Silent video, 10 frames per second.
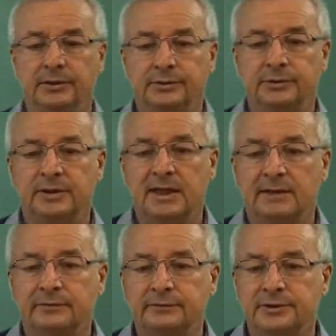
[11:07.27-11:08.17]
could I
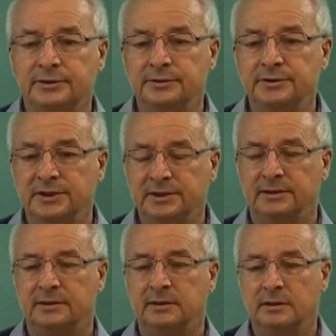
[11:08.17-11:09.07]
have a return
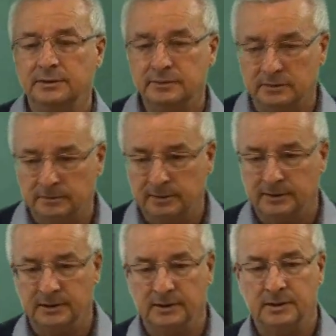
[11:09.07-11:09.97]
ticket to London,
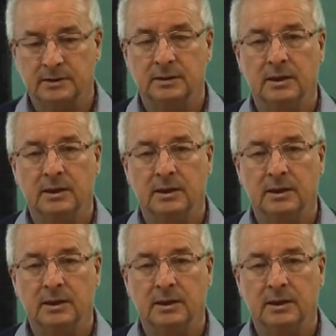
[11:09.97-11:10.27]
please?